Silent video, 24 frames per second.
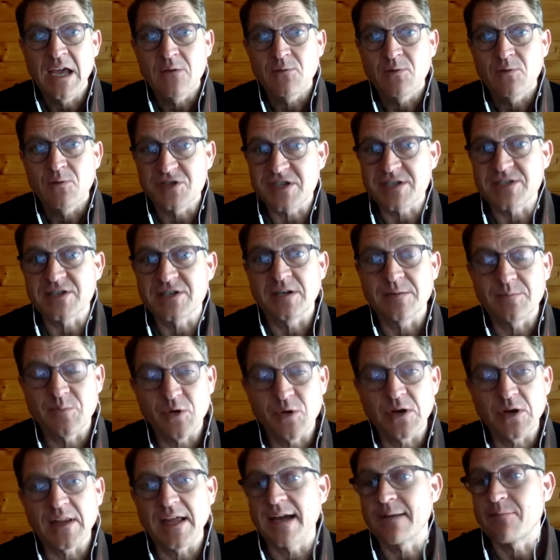which is going to put
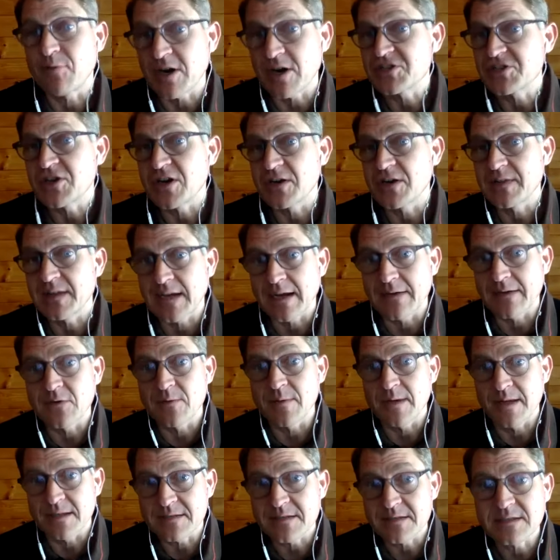a lot of pressure on the
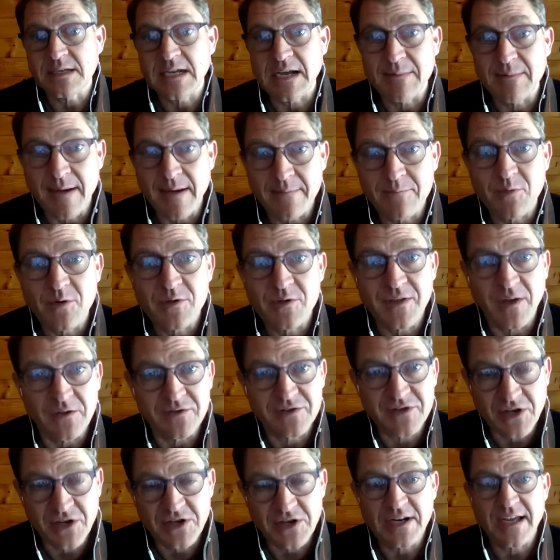governments to come up with
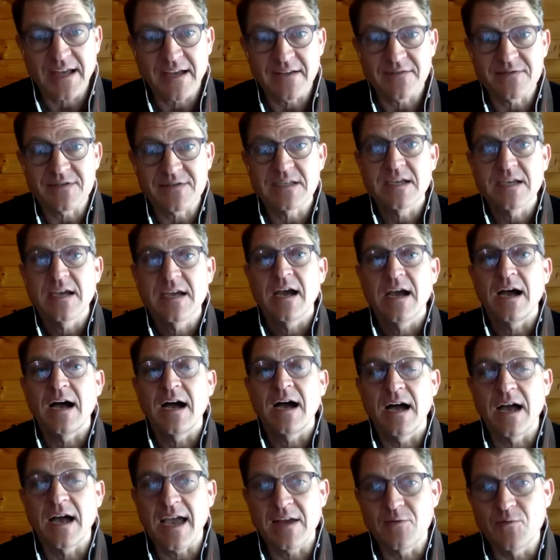alternatives
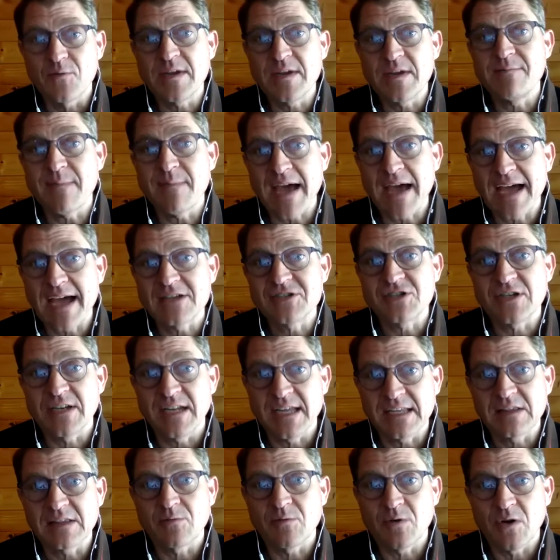and
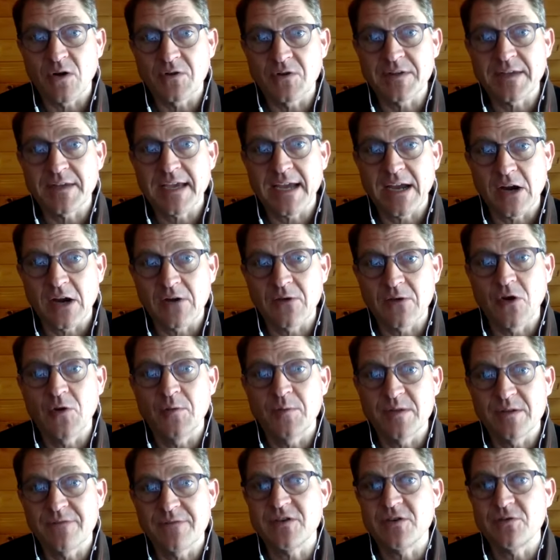reimagining the role of the care home in
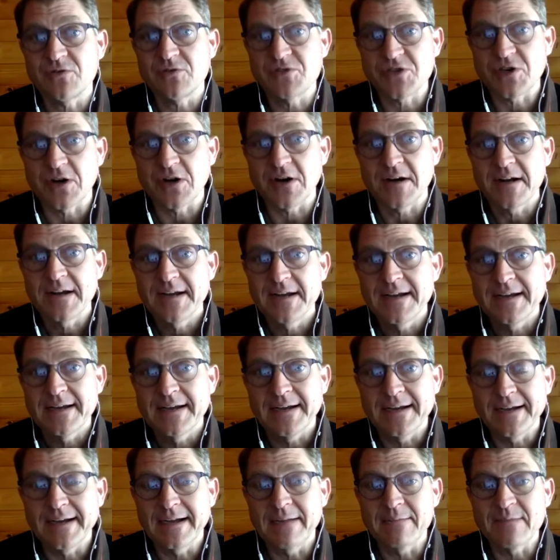the future.
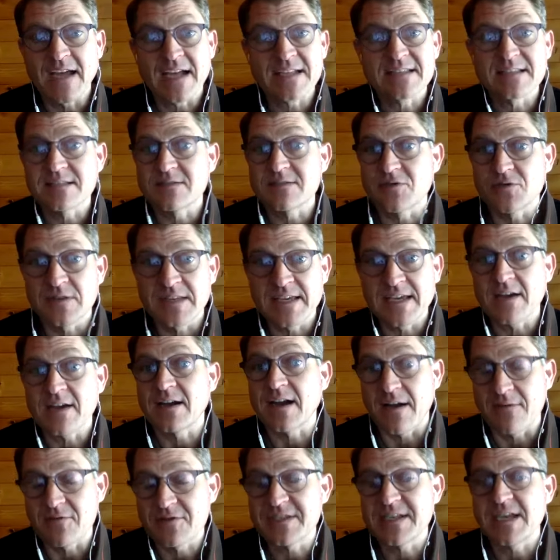That's certainly a
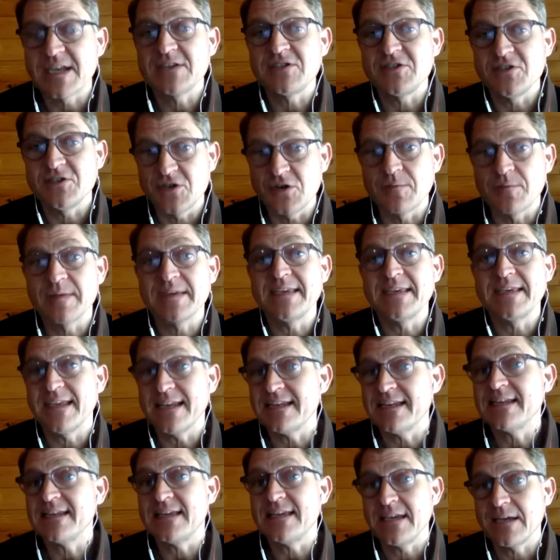conversation you're
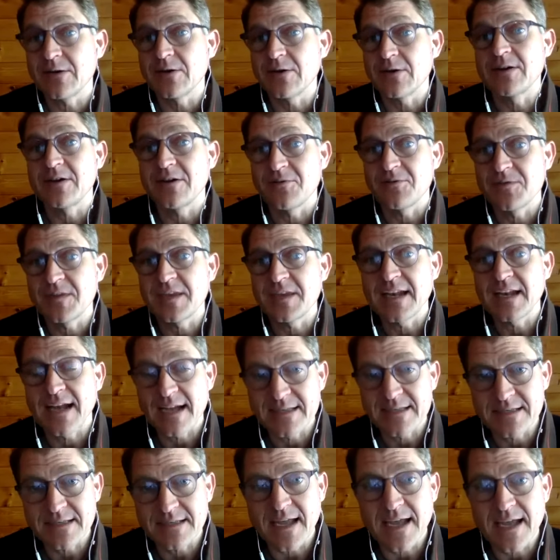beginning to hear here in the
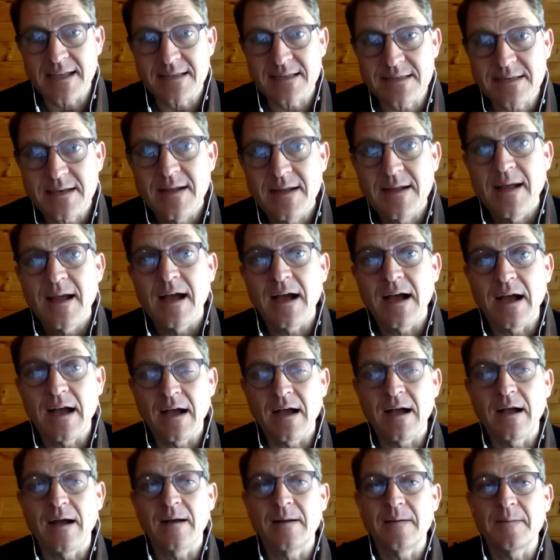United States.
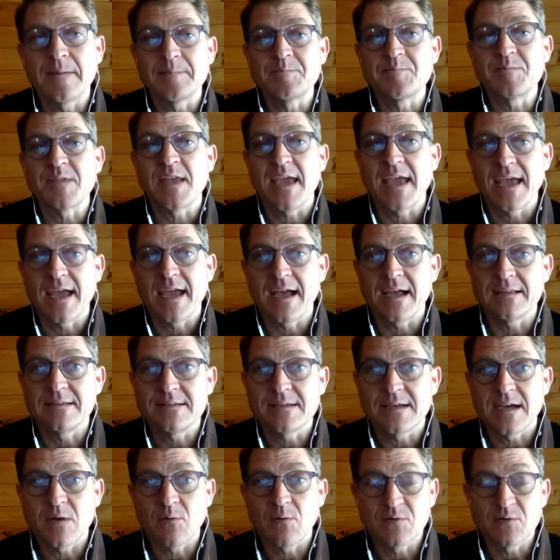And
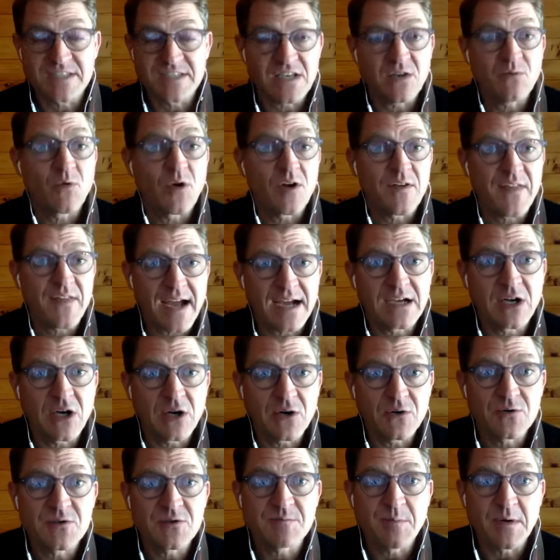we'll see where that
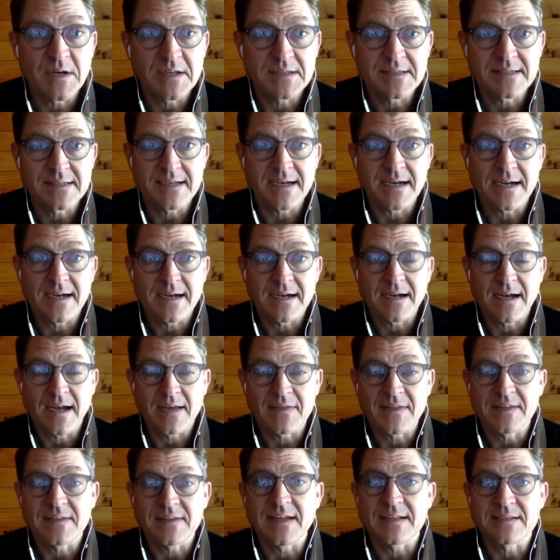goes. But I
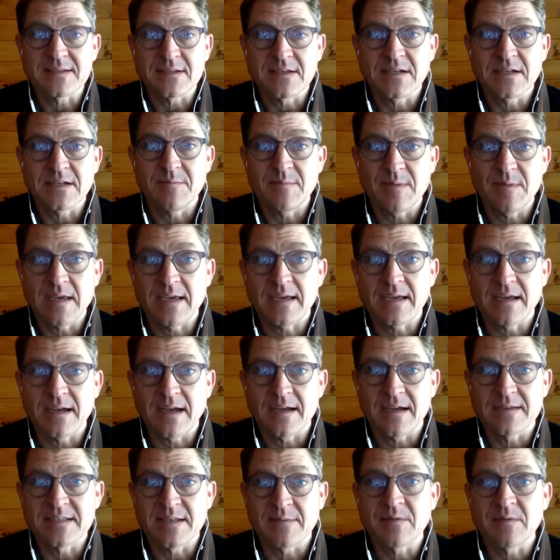think that's going to be
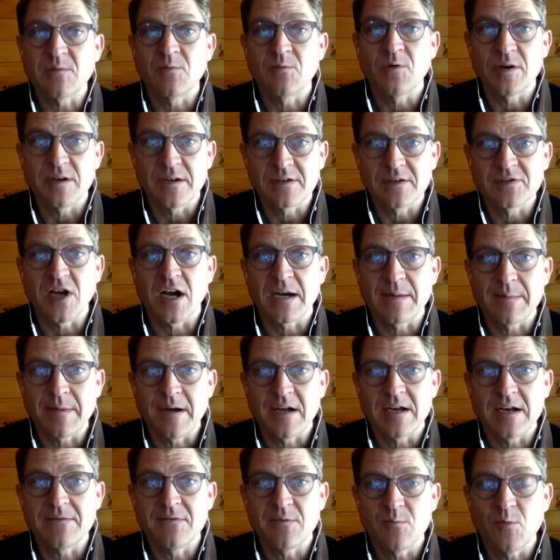something we're going to talk
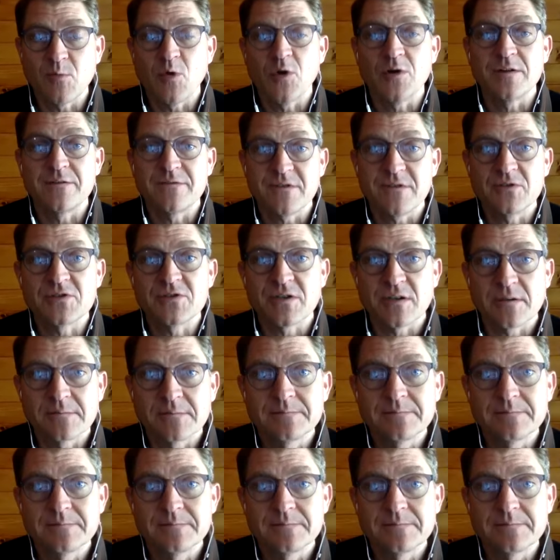about even more in the future.